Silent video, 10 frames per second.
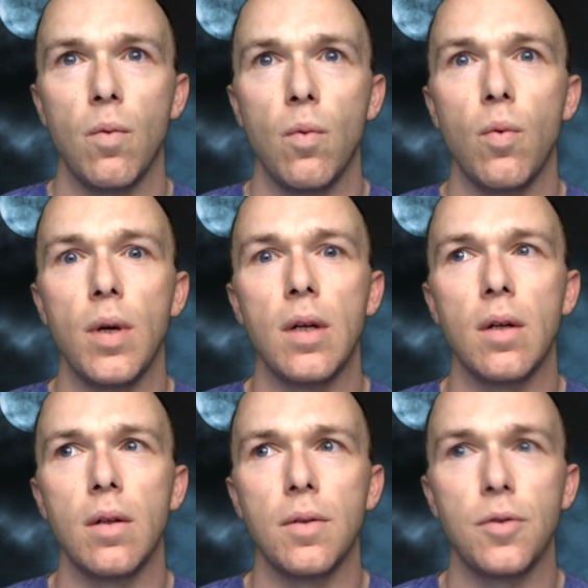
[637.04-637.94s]

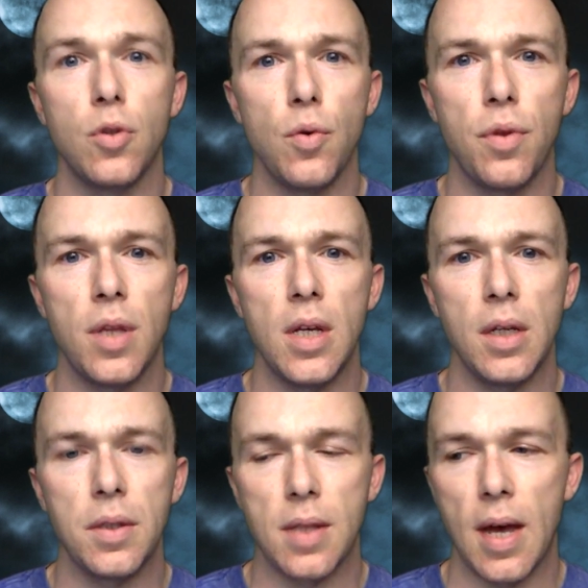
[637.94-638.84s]
will do
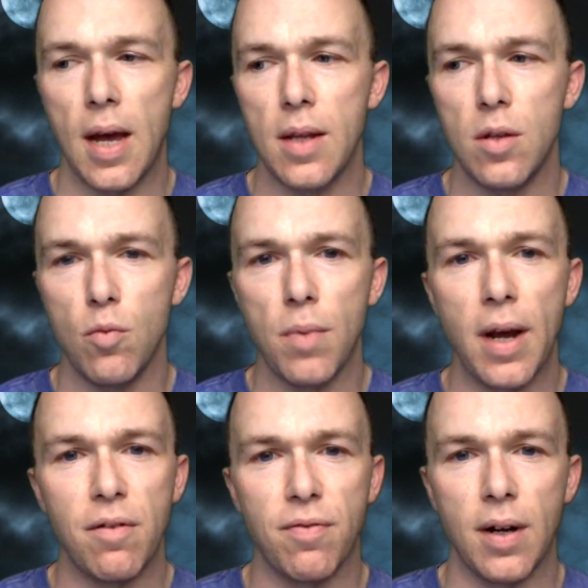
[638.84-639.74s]
things that you
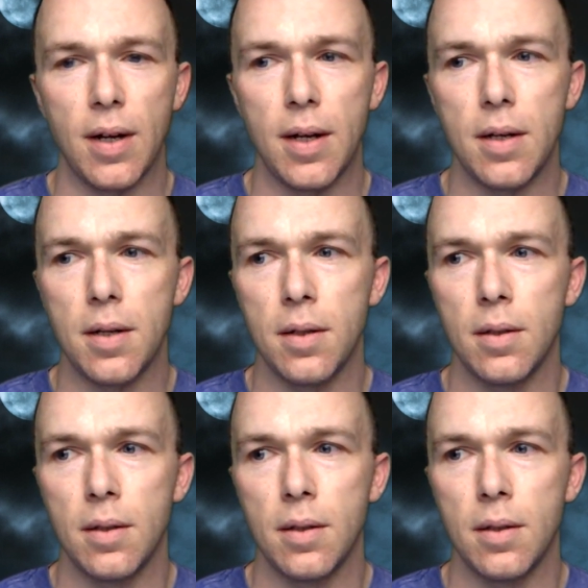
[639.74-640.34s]
might find